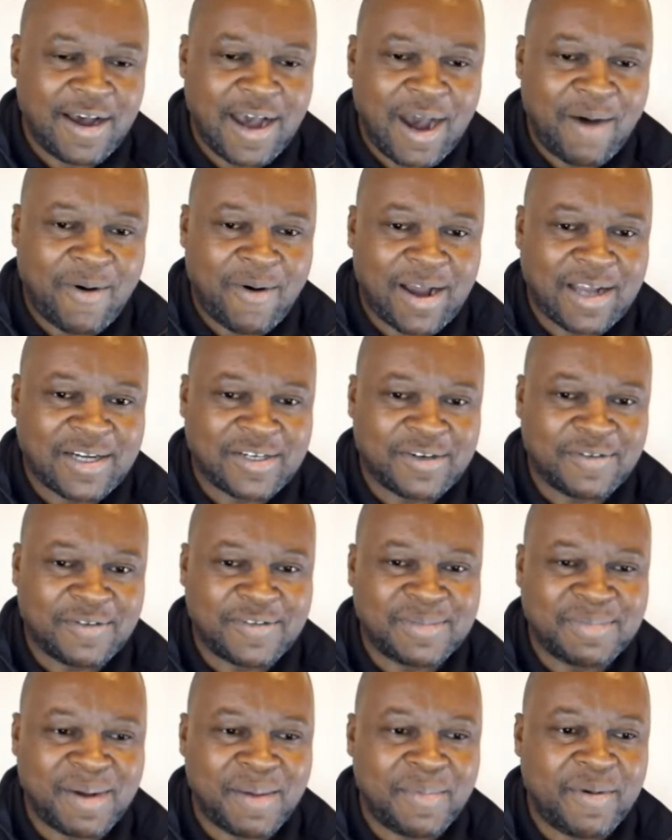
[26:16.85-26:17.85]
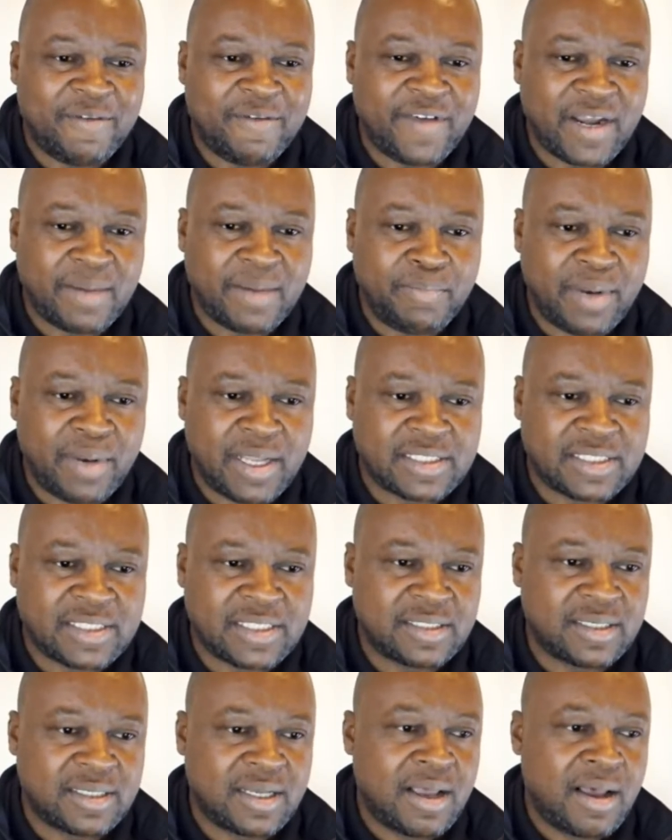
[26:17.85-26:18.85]
Our country of Zimbabwe, very
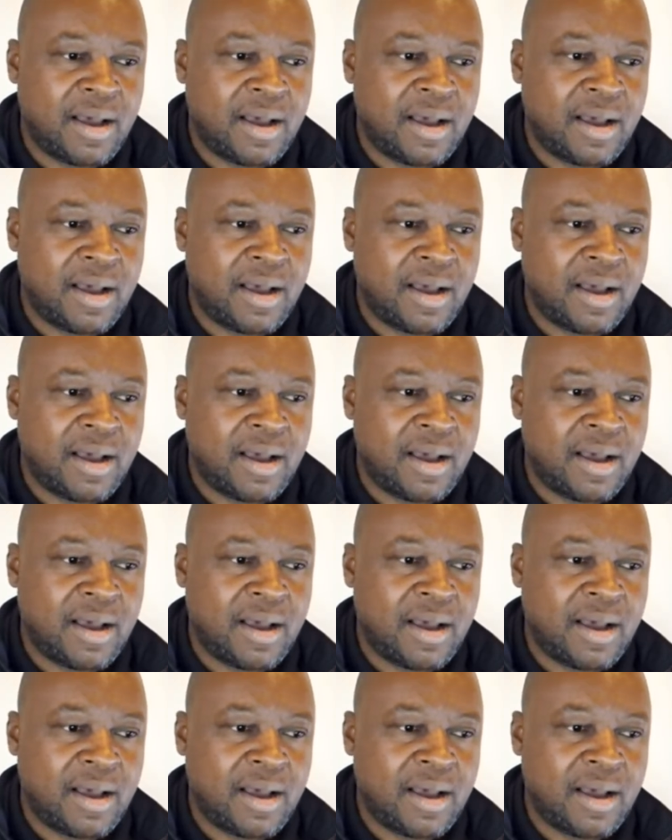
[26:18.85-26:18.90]
blessed.